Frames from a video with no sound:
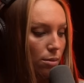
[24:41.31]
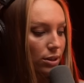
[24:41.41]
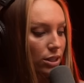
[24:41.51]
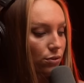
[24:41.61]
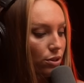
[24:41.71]

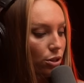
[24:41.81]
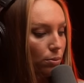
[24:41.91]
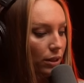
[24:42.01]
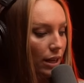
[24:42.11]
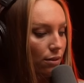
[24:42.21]
Police further
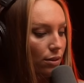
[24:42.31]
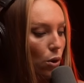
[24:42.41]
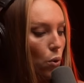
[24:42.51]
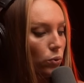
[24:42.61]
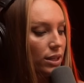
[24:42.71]
believe
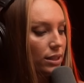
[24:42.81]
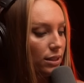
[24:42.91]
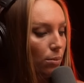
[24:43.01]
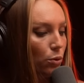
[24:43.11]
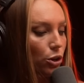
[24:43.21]
that only
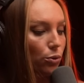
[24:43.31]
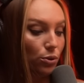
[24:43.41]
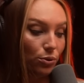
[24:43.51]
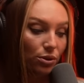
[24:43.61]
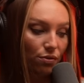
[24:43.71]
someone who
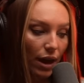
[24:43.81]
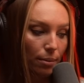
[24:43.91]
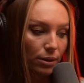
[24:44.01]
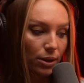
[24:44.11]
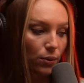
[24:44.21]
knew the
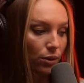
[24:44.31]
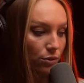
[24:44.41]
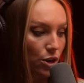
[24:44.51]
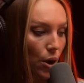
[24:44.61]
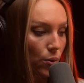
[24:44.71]
family would
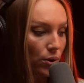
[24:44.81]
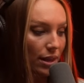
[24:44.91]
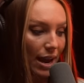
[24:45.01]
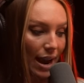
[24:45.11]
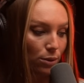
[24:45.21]
have known
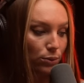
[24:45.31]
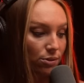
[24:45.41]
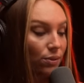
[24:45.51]
that Anne was